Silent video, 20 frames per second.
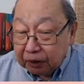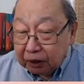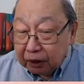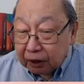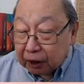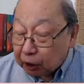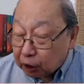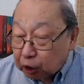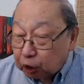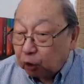
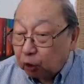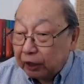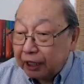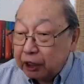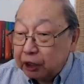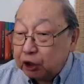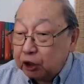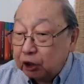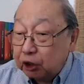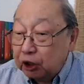
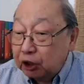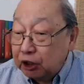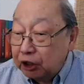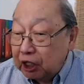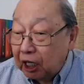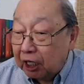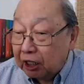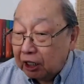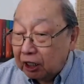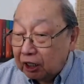restoration
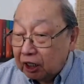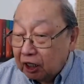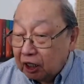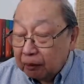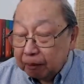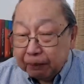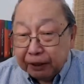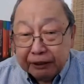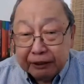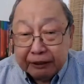done
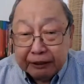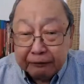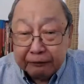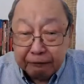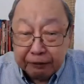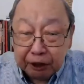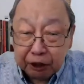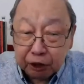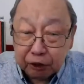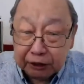by the
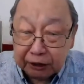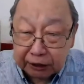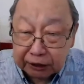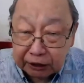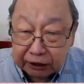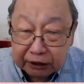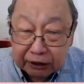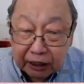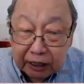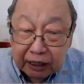
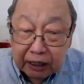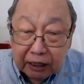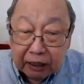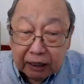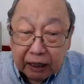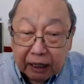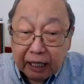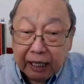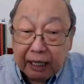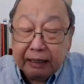revisionists.
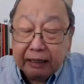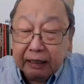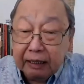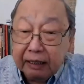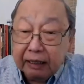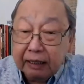And